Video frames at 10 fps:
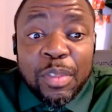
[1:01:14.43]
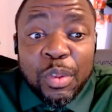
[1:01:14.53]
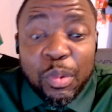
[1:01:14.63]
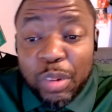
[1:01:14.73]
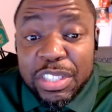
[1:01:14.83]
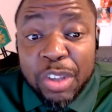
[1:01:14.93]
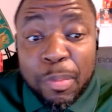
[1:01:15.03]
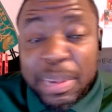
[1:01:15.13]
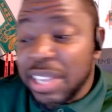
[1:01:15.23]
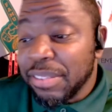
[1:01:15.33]
what it's gonna
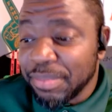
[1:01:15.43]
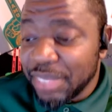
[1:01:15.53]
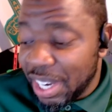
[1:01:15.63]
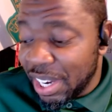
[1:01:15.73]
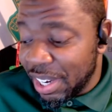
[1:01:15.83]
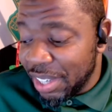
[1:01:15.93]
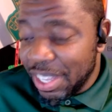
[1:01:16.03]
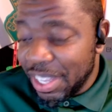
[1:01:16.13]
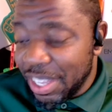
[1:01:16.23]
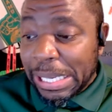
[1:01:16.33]
be.
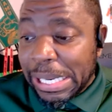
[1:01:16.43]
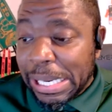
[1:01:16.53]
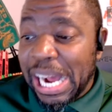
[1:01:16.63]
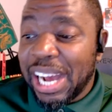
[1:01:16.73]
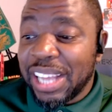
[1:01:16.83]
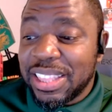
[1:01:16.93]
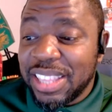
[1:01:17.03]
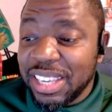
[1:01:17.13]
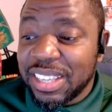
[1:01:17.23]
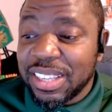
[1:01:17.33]

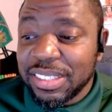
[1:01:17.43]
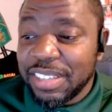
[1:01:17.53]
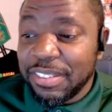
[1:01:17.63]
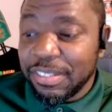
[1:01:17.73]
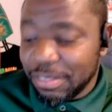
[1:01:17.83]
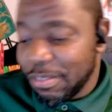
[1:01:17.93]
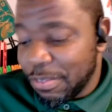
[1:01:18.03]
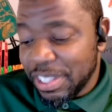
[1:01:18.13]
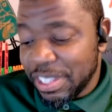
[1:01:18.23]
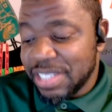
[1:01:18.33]
I think
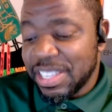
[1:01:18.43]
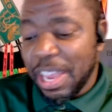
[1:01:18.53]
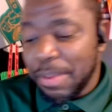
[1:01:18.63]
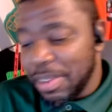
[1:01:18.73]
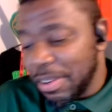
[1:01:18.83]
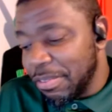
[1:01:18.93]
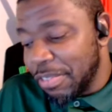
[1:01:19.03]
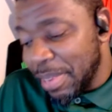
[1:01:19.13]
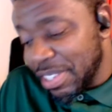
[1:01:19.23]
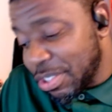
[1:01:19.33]
for this game, though,
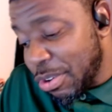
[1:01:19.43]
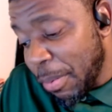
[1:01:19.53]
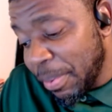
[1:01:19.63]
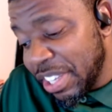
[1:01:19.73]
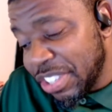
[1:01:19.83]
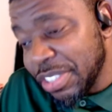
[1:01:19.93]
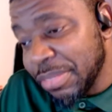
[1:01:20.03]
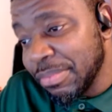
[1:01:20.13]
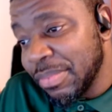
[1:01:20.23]
for my score prediction,